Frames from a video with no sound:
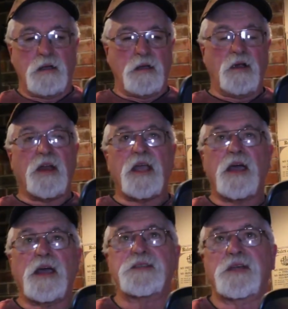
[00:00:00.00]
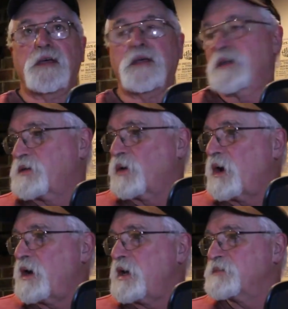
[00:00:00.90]
Alrighty guys, so
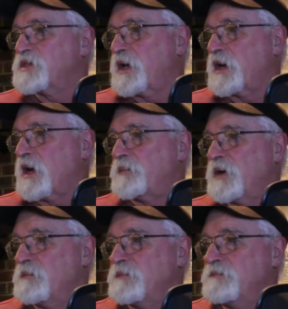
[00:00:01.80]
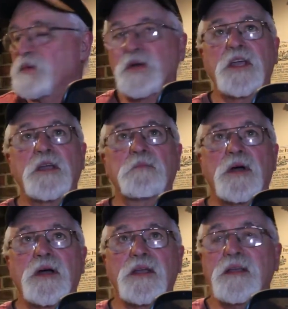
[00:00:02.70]
I am set up. I'm looking at
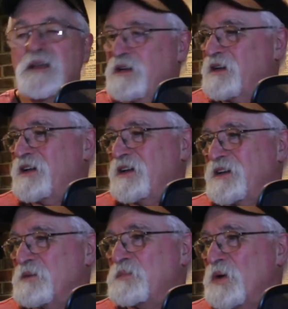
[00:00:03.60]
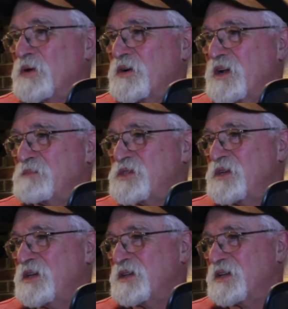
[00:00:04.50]
my computer and I'm
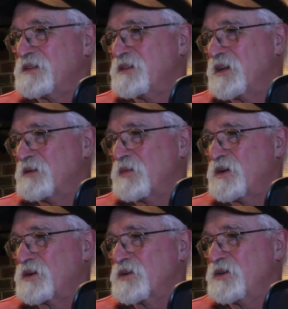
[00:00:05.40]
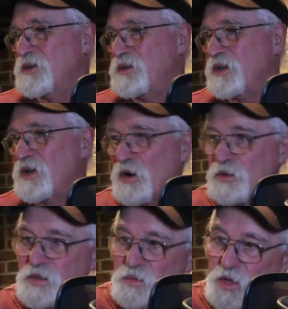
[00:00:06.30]
seeing that I'm all good to
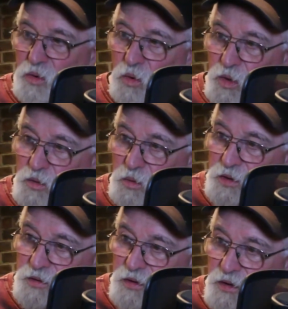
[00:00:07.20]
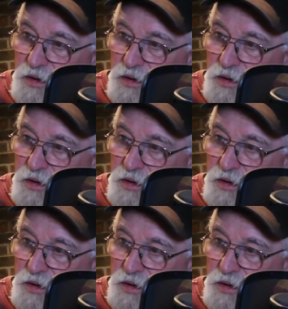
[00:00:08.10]
go to record with